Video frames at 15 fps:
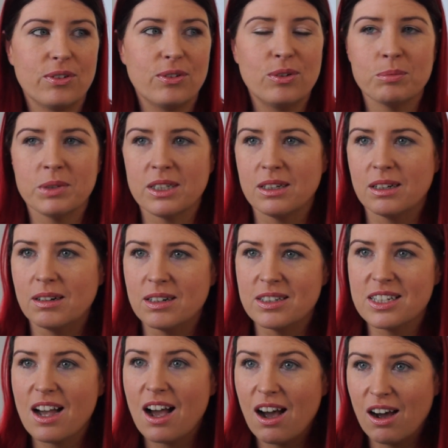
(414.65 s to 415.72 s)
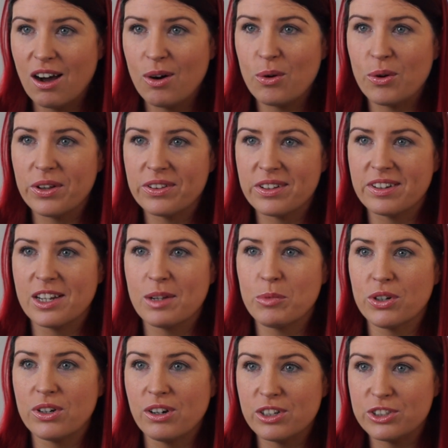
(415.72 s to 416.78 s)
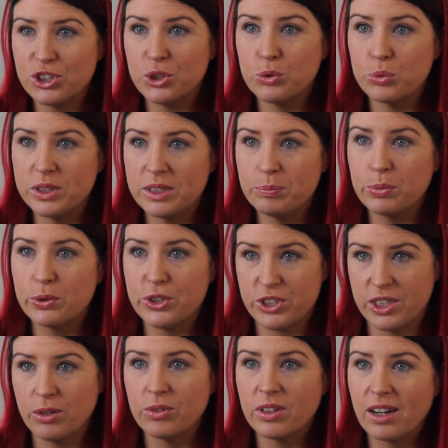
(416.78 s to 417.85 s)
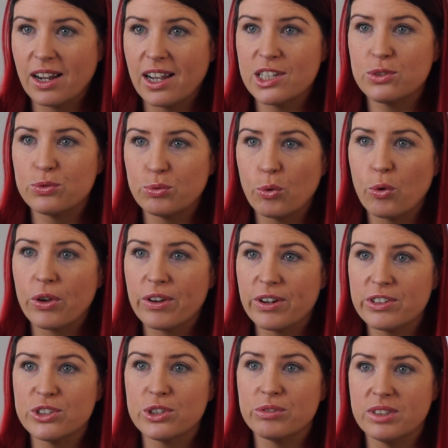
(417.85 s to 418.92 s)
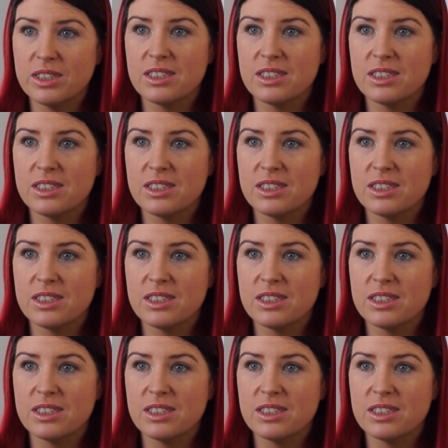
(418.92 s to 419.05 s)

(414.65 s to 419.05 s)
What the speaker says: oh my God, how in the name of God did we put down the last 4 years of